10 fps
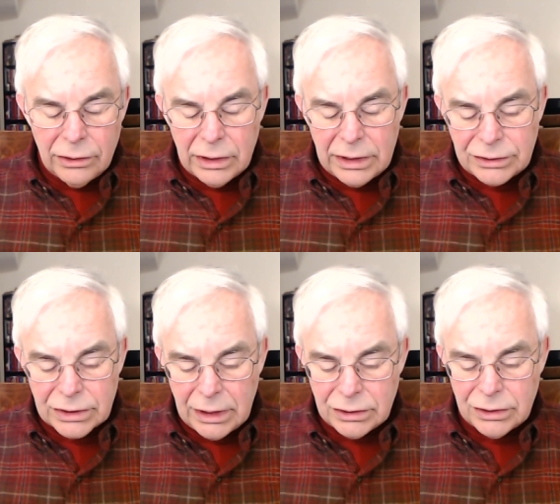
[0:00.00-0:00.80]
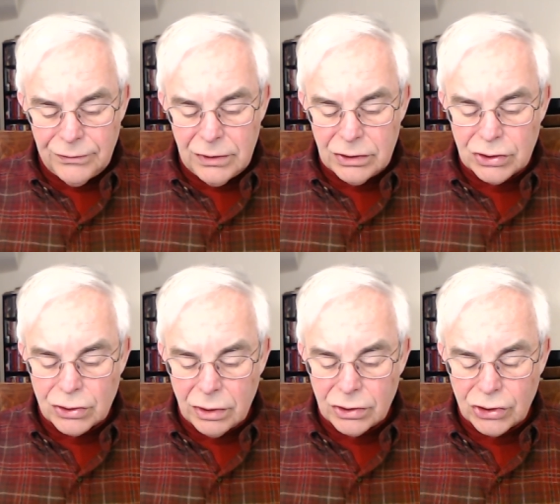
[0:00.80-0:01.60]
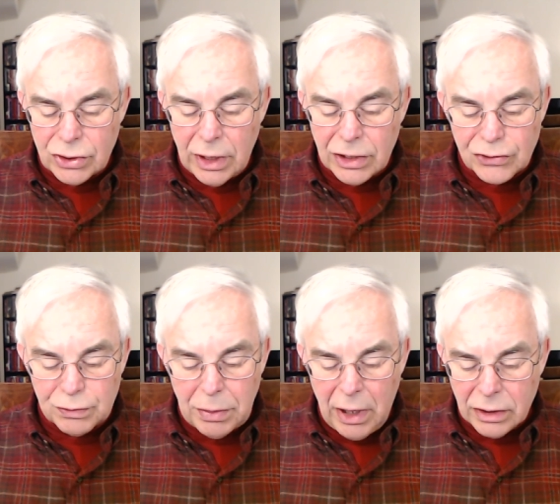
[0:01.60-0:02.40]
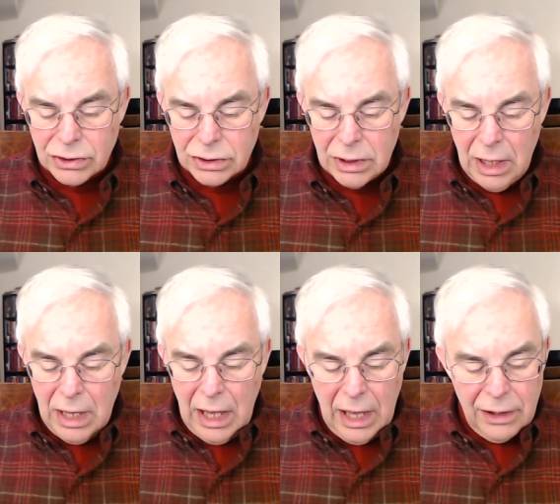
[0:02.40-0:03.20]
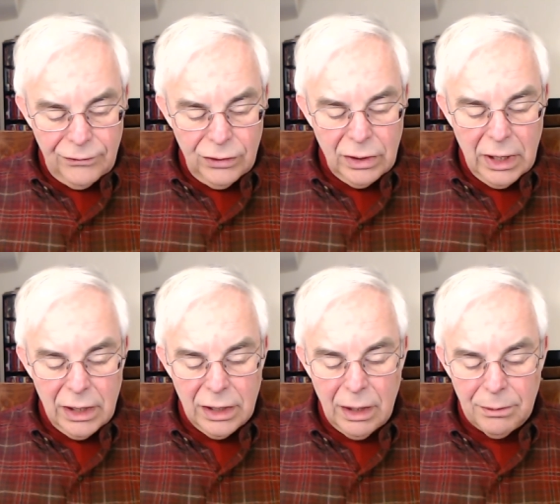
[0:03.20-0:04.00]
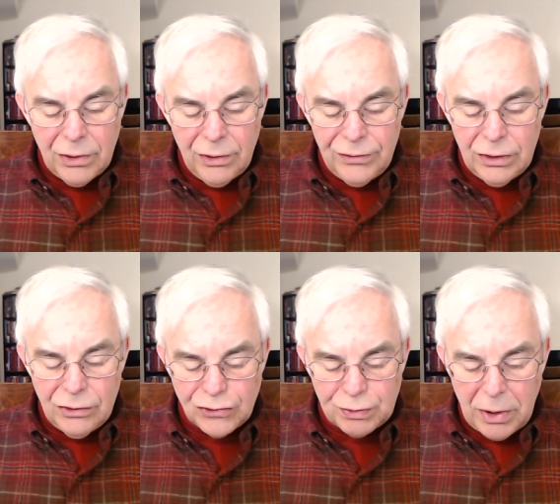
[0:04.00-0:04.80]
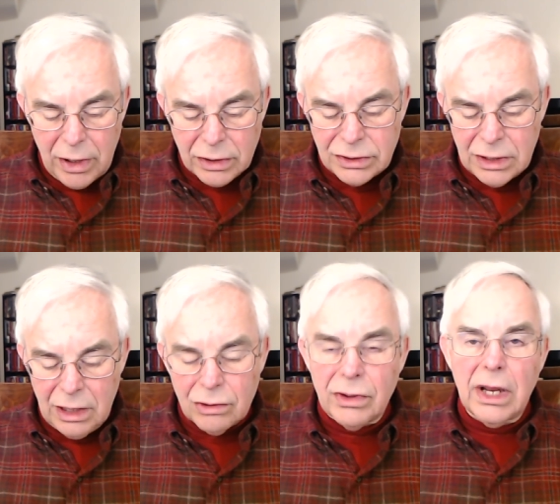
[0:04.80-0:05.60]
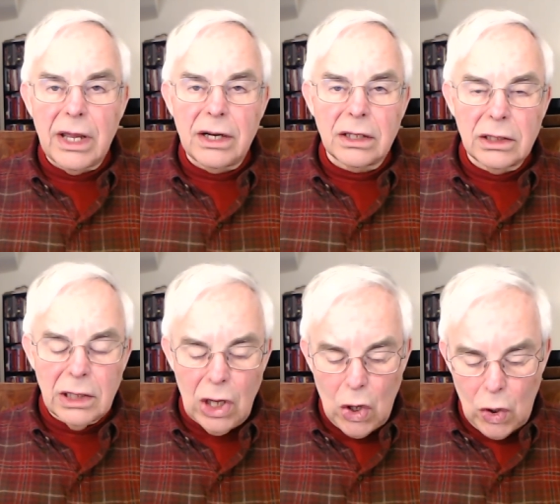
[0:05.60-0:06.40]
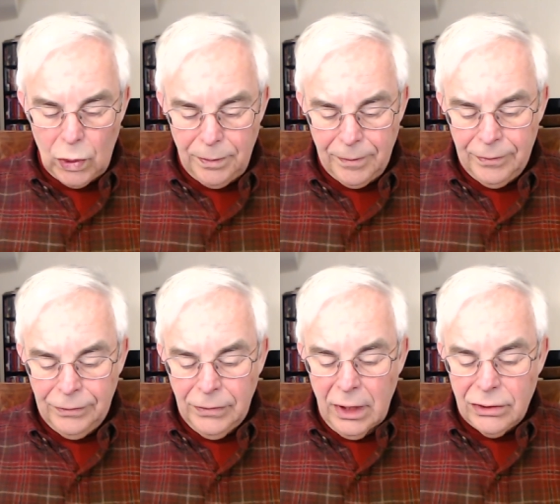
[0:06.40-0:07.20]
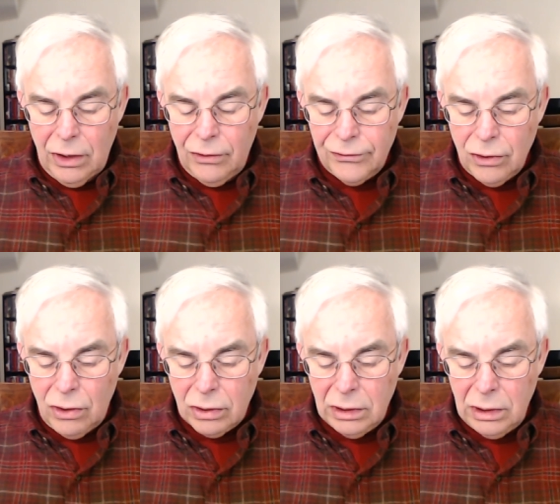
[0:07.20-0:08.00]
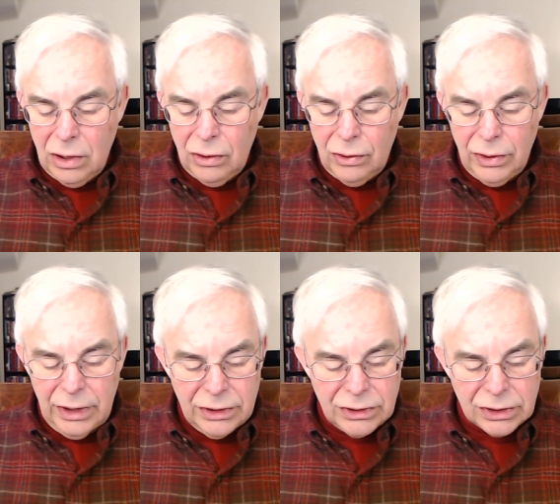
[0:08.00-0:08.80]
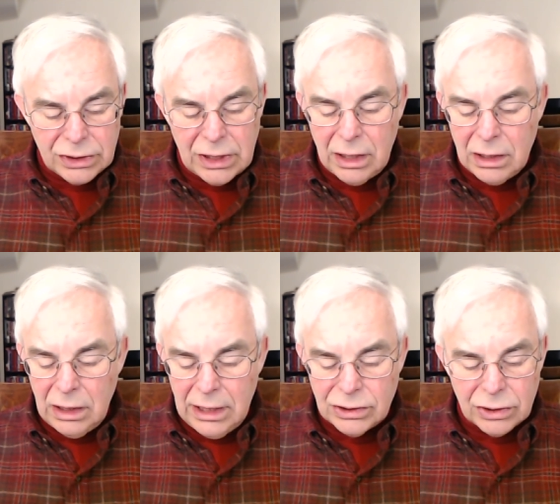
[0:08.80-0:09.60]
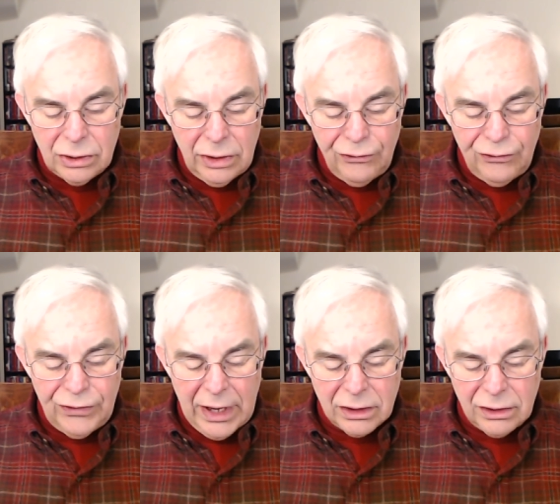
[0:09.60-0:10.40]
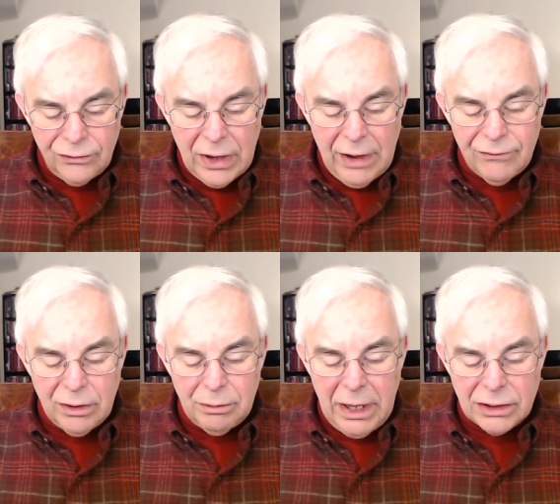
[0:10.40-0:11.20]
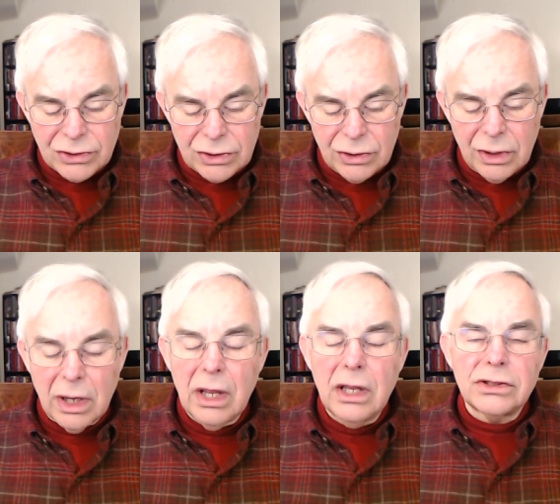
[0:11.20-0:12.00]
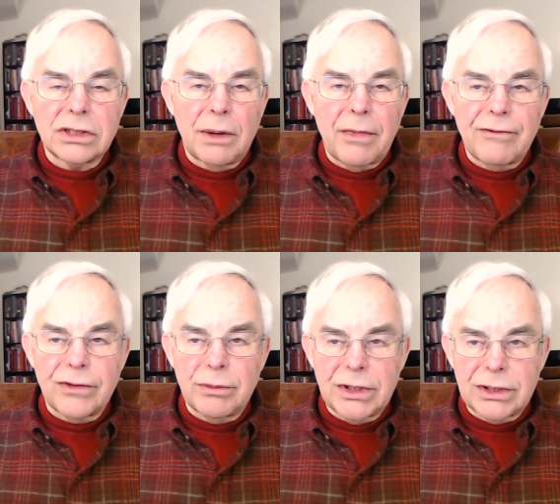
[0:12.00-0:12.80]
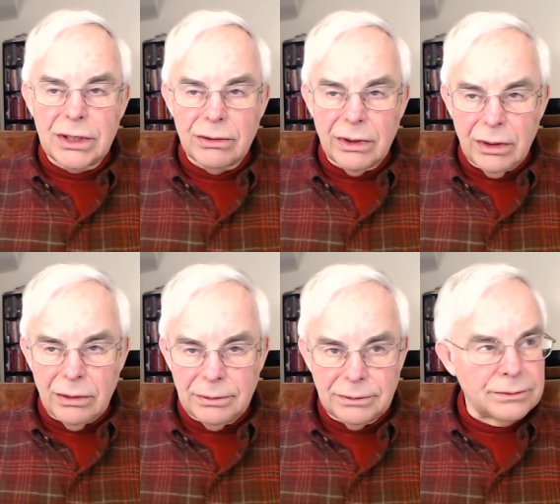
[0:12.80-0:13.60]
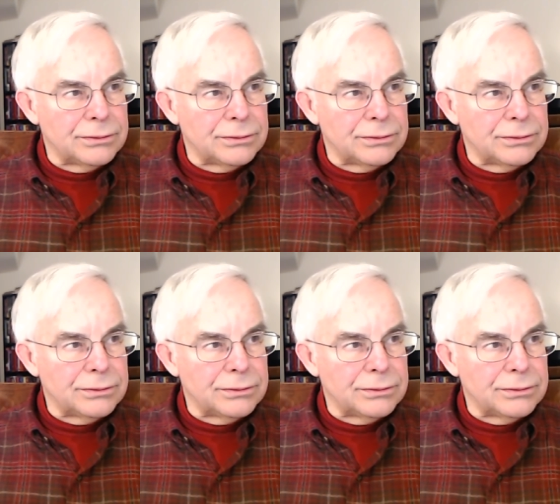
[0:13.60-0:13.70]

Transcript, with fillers: Little insights of this sort strike sparks, and if you get a number of those sparks, they create a glow. The overall glow is a psychological effect of having mastered some of the material.